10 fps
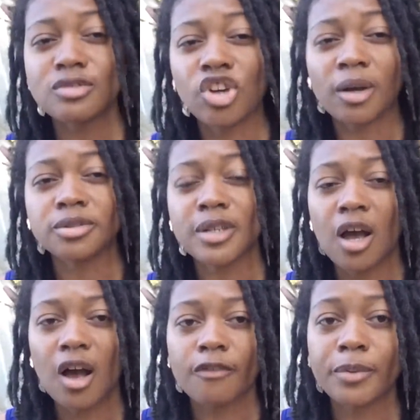drops me
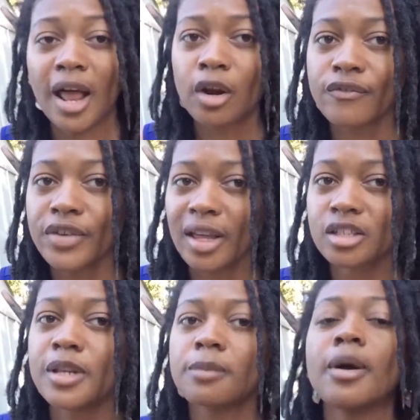off. But I don't feel like
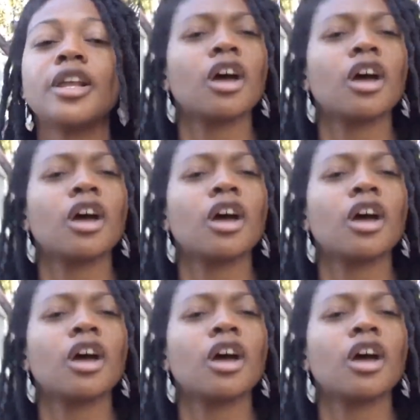spending money